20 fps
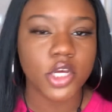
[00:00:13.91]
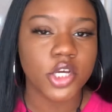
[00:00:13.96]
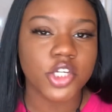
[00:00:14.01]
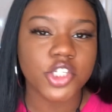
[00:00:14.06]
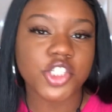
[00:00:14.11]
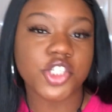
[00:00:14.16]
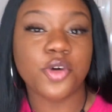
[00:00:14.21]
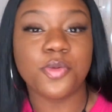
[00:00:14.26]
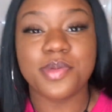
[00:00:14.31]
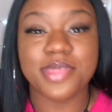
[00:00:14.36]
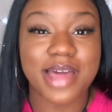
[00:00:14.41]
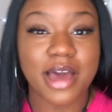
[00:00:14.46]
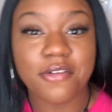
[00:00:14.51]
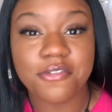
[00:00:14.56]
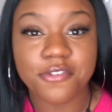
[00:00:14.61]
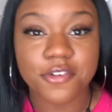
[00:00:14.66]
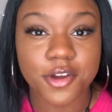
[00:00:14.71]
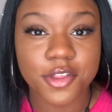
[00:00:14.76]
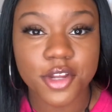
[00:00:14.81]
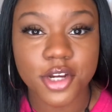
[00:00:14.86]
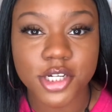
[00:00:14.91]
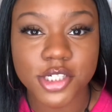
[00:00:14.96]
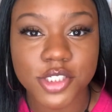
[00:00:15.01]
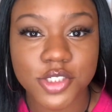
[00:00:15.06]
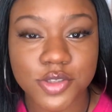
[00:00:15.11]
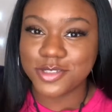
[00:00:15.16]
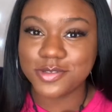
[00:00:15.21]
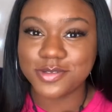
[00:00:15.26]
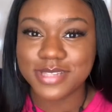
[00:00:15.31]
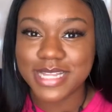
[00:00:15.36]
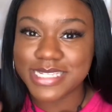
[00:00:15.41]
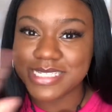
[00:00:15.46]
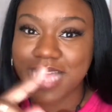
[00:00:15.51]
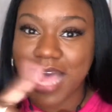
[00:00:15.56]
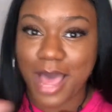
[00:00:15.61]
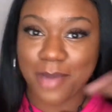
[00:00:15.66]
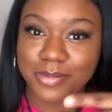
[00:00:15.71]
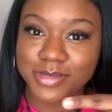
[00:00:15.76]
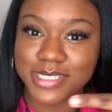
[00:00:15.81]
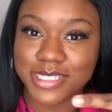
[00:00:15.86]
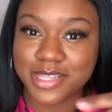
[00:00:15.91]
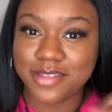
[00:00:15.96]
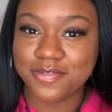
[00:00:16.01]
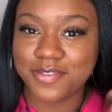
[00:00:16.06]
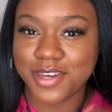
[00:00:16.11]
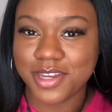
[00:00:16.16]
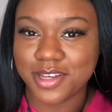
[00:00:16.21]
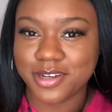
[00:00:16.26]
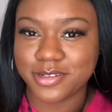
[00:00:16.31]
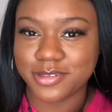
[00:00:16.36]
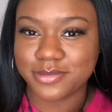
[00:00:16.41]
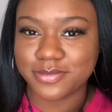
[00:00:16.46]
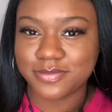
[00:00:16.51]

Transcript: So without further ado, let's hop into the video.